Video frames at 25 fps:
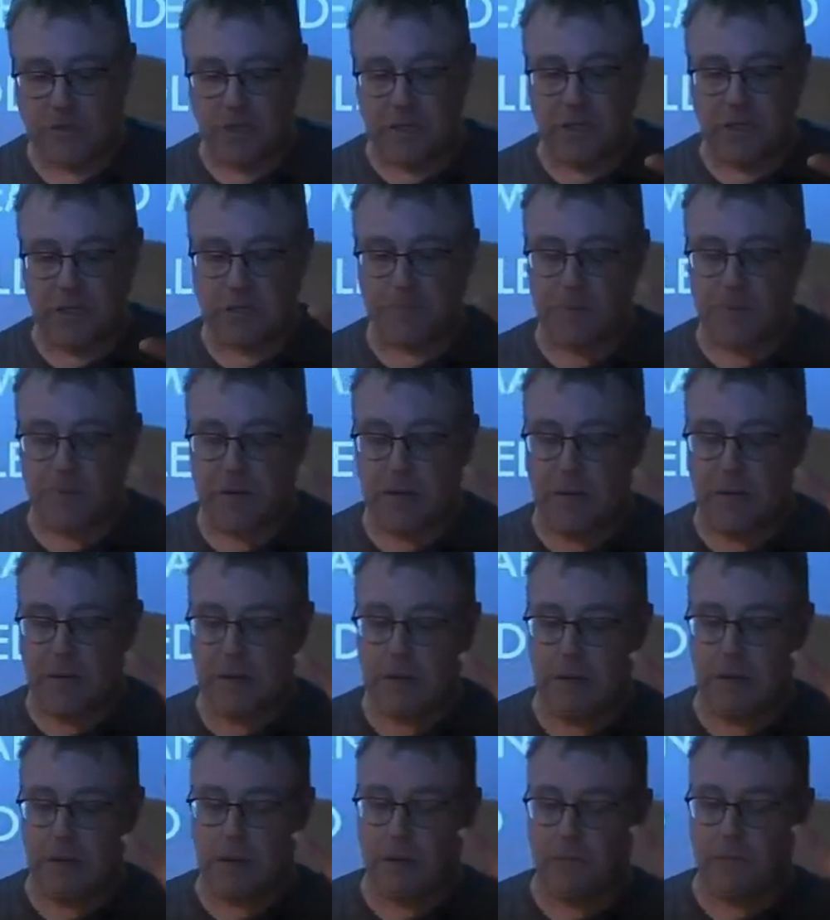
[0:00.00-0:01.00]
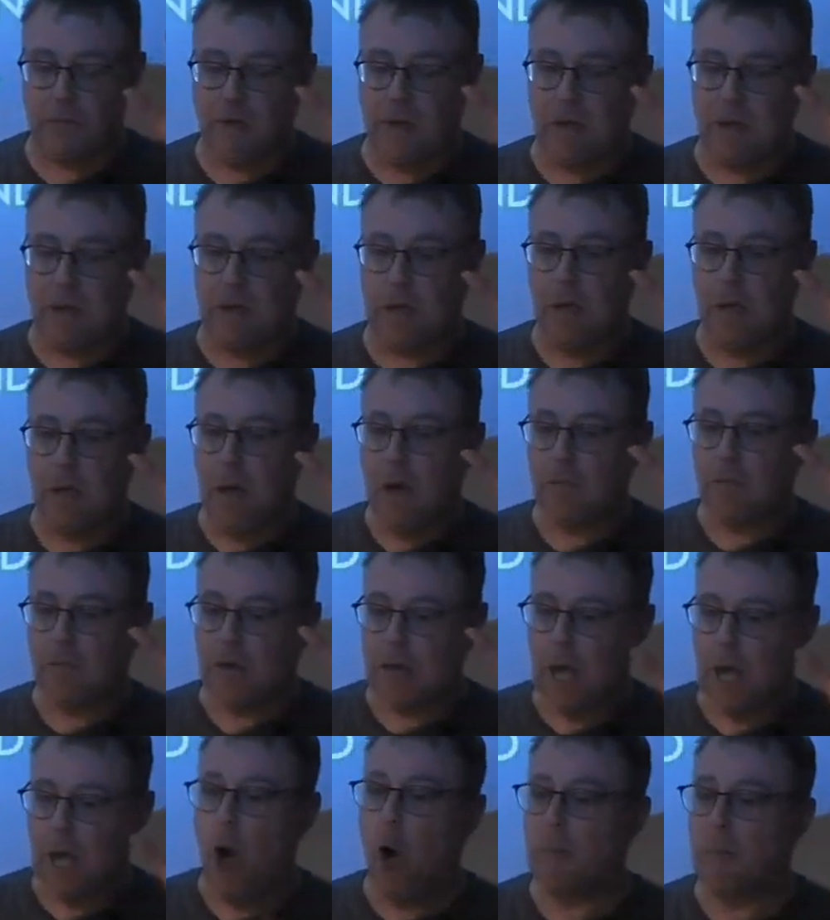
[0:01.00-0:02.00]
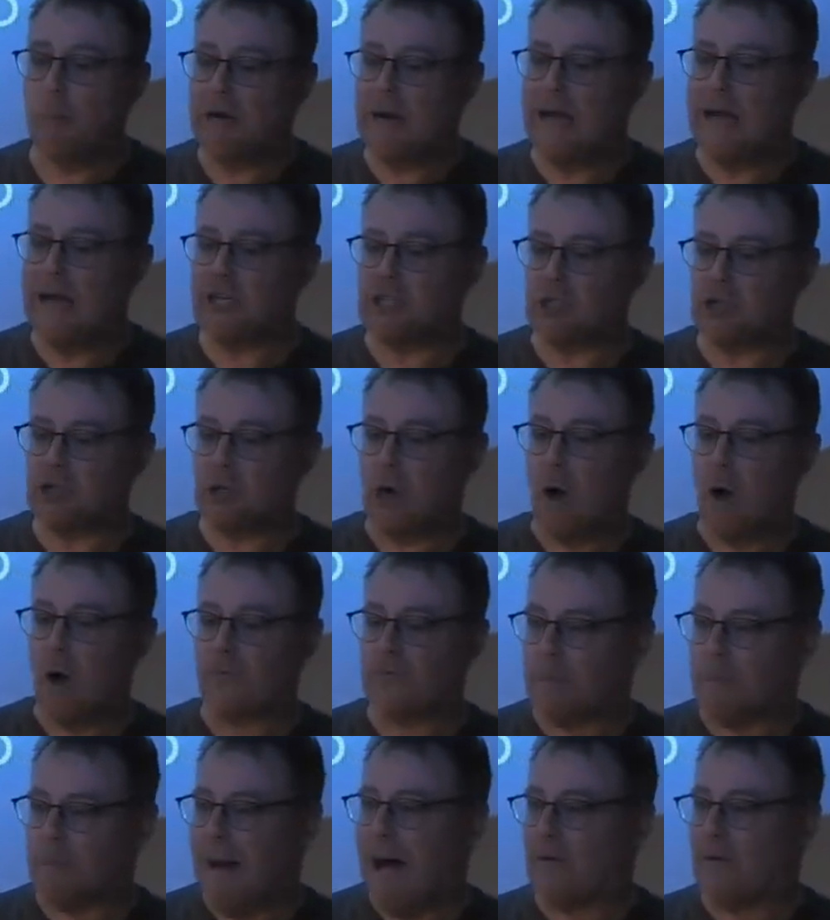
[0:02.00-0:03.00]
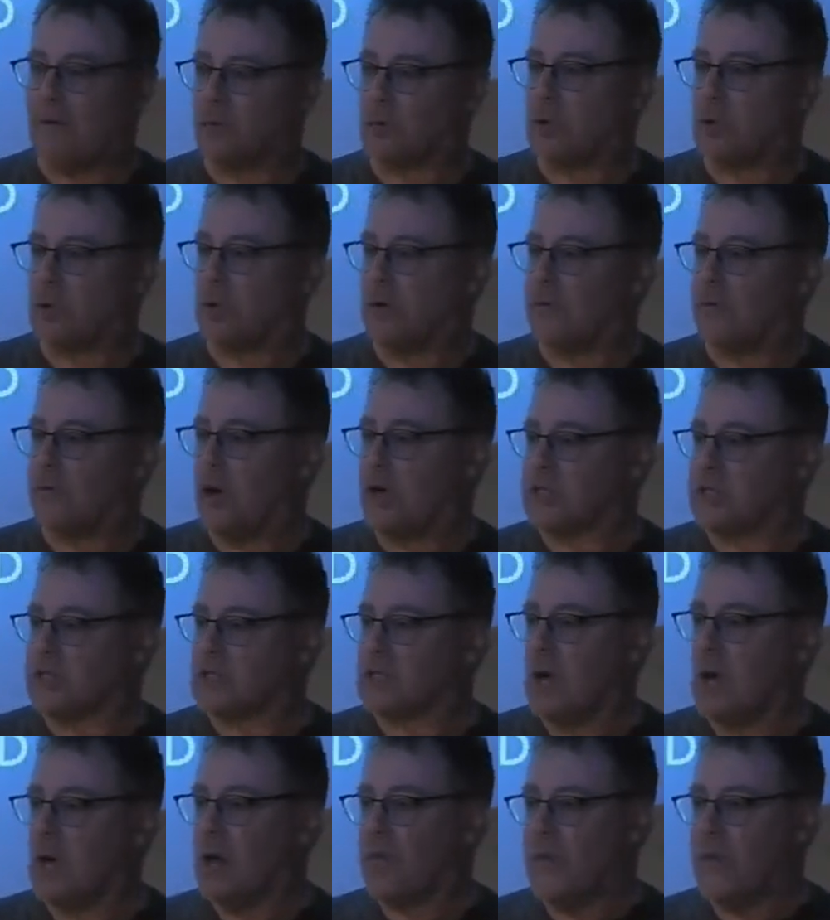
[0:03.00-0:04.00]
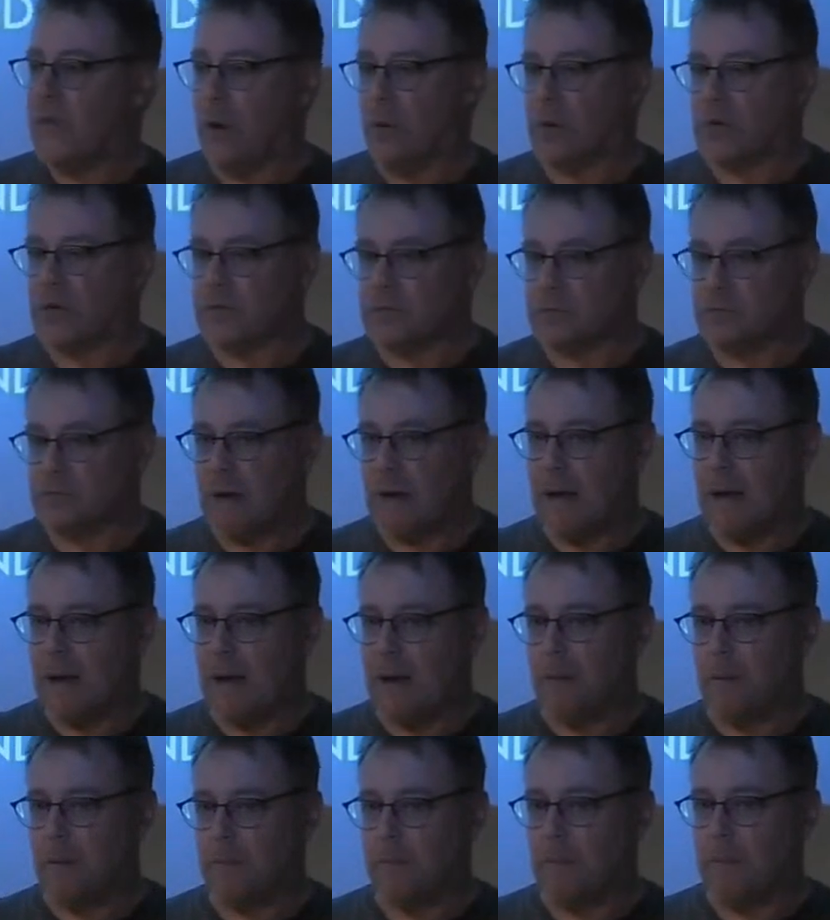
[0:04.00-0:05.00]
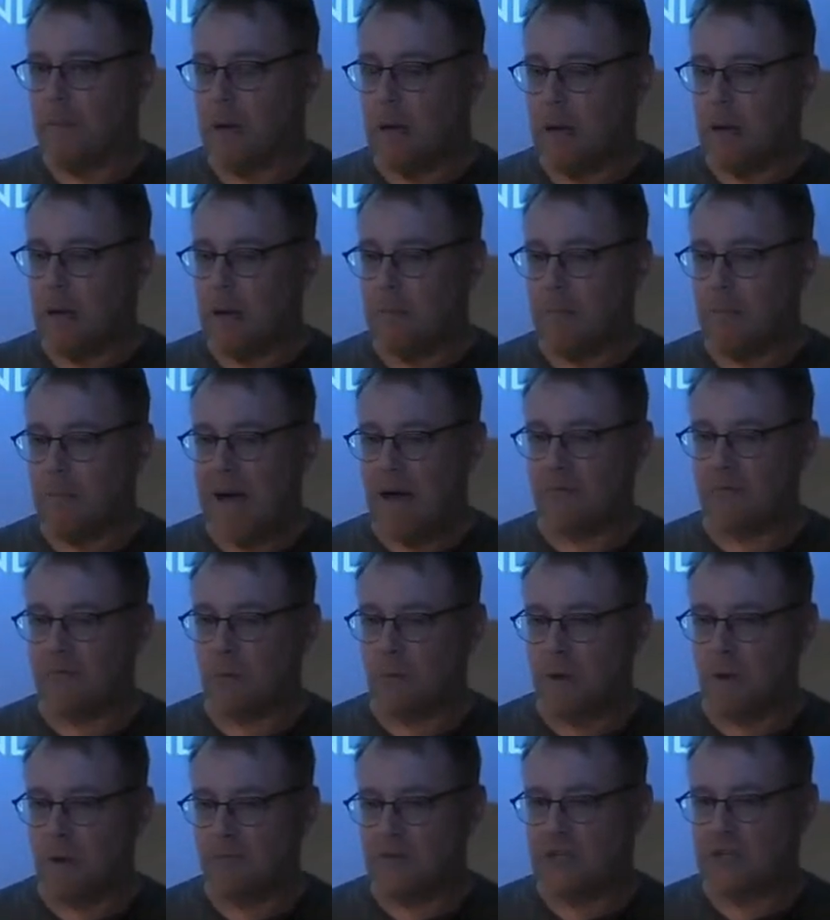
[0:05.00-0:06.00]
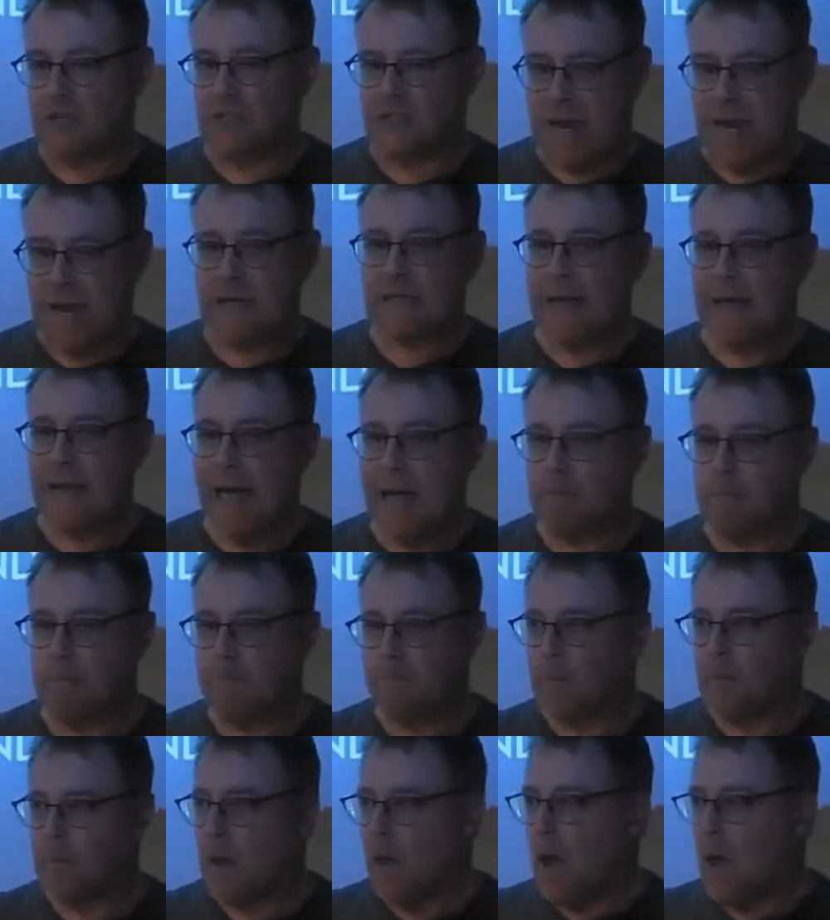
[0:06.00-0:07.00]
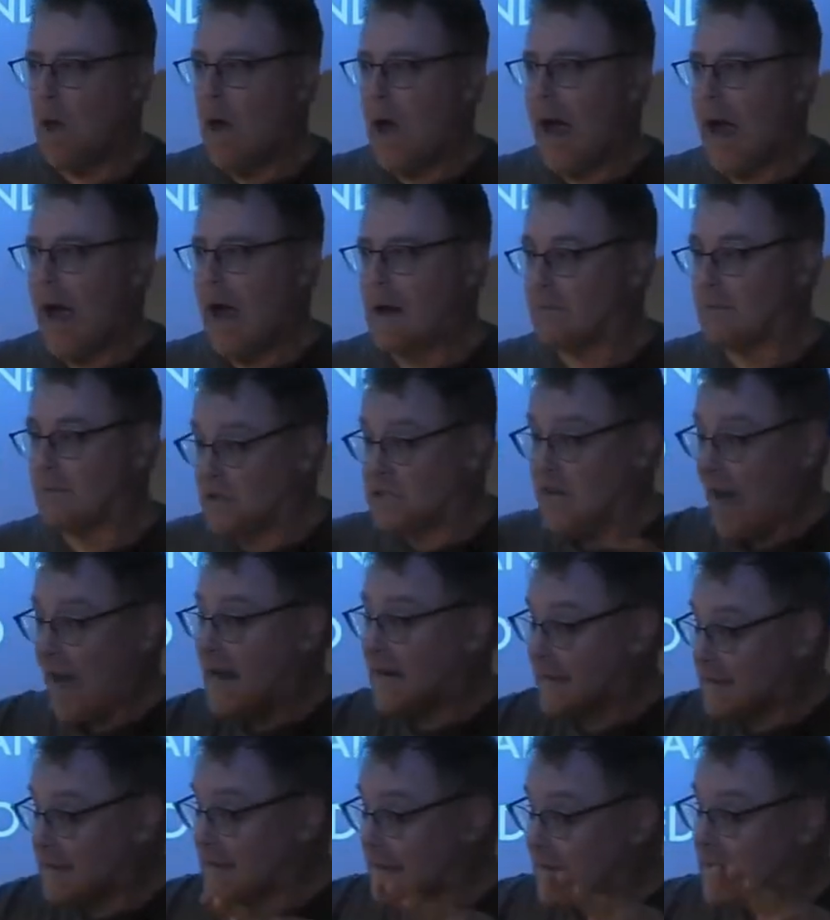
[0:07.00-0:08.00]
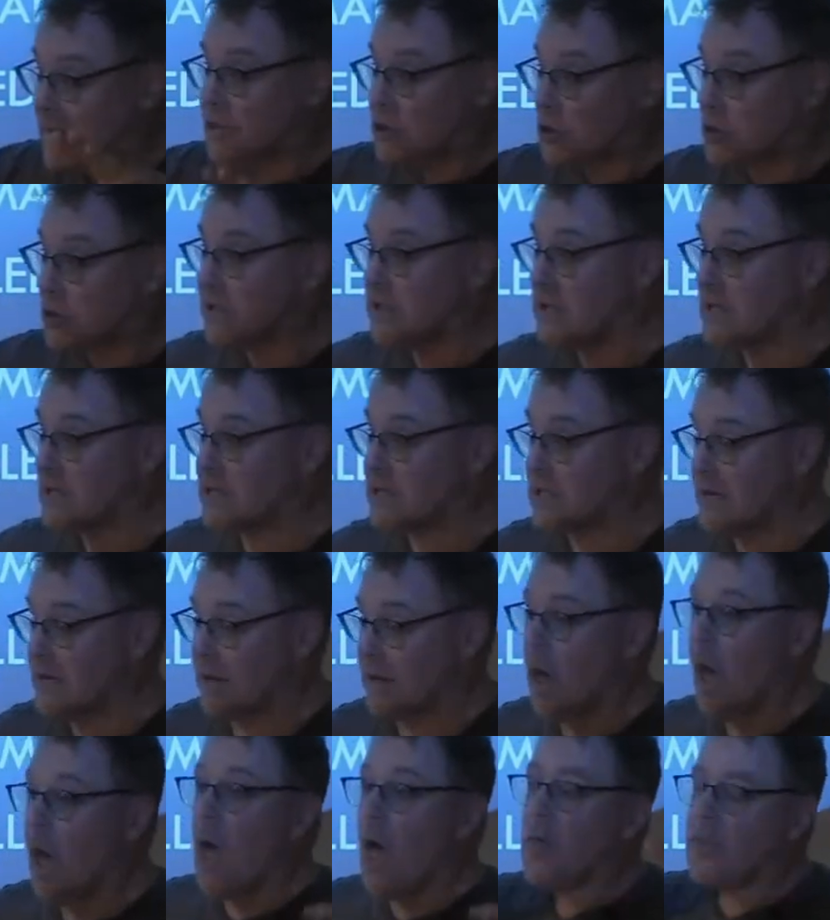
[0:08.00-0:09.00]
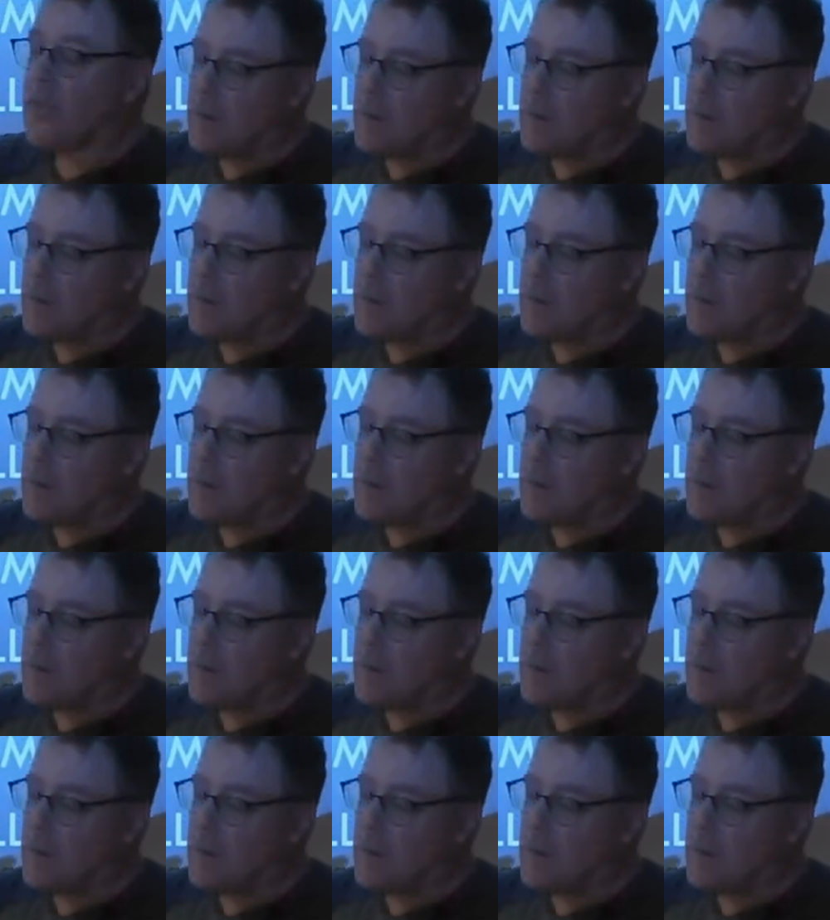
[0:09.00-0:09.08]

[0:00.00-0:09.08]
seen this, but in the, the culmination of the Marvel universe, there was, um, uh, Marvel Avengers Endgame and this had literally this thing.